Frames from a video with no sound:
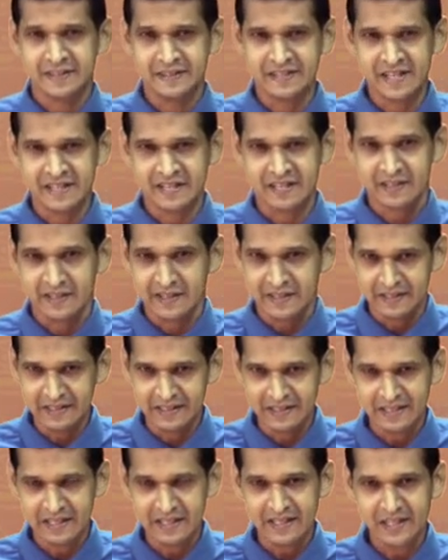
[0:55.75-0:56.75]
that
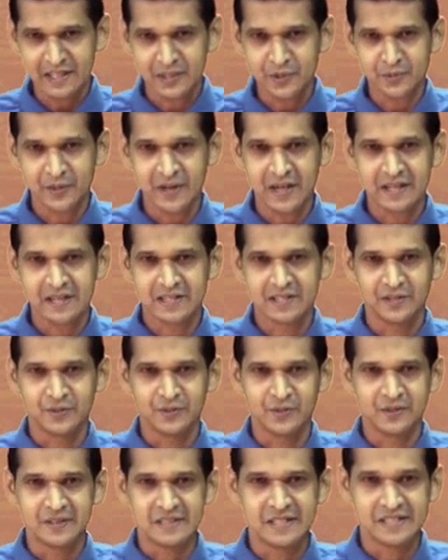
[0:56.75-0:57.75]
learning to write a
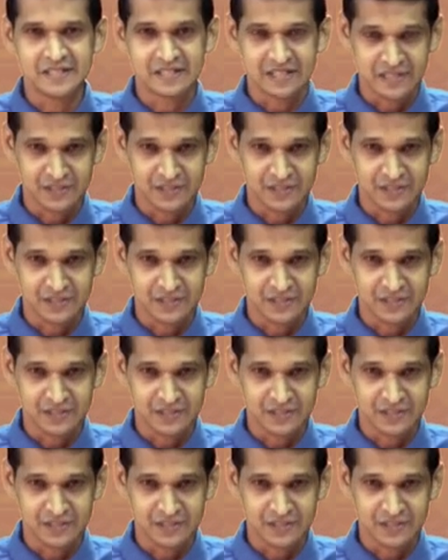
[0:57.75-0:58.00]
notice